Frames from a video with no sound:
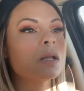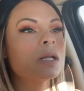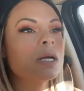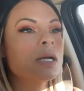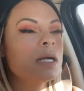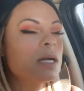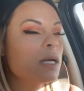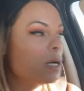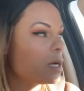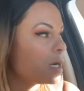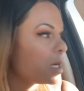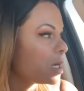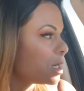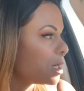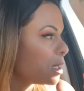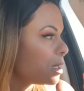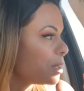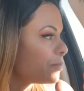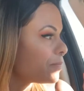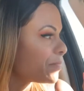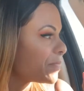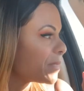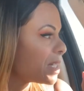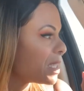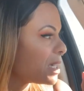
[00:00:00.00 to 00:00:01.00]

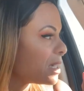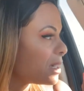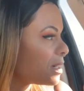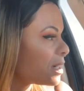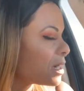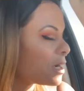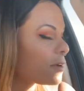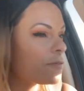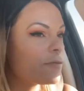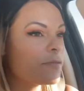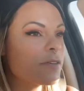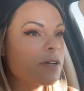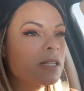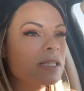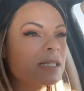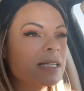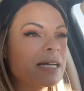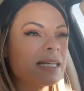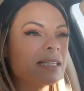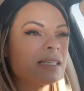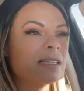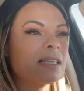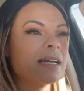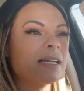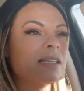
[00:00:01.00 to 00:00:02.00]
Um, I feel
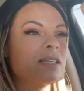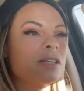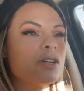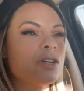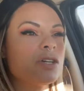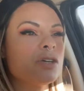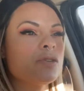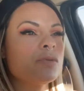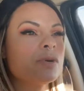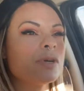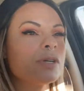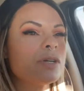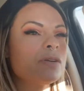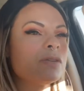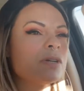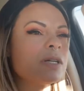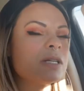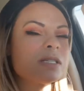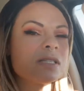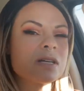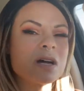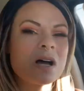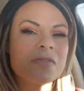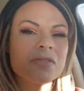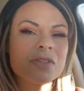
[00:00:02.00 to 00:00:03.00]
like like the newer
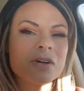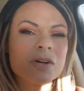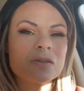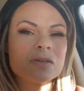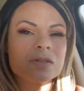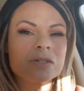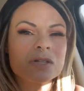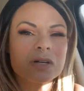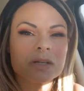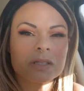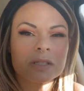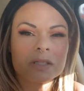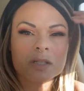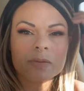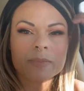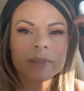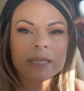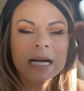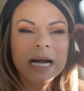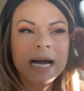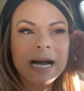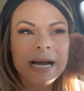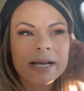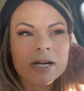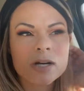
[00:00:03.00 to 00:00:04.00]
units on those are a little
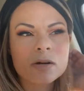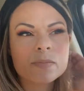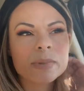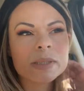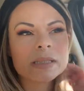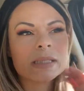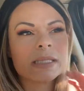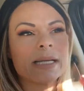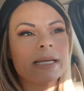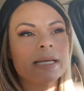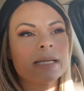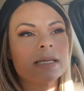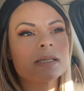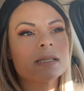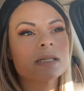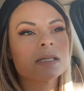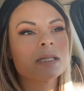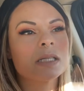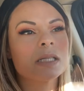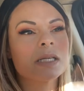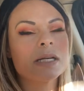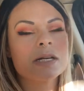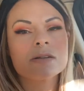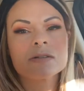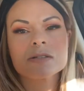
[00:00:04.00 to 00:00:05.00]
bit higher, but like the
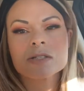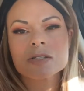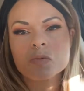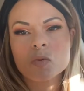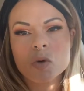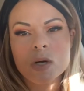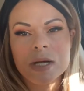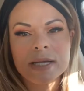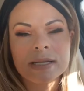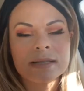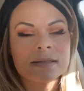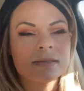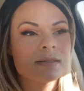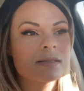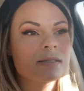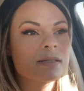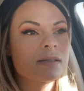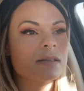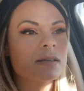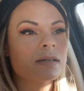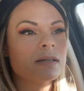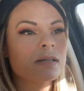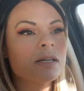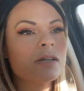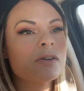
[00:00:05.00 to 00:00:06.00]
clearance ones,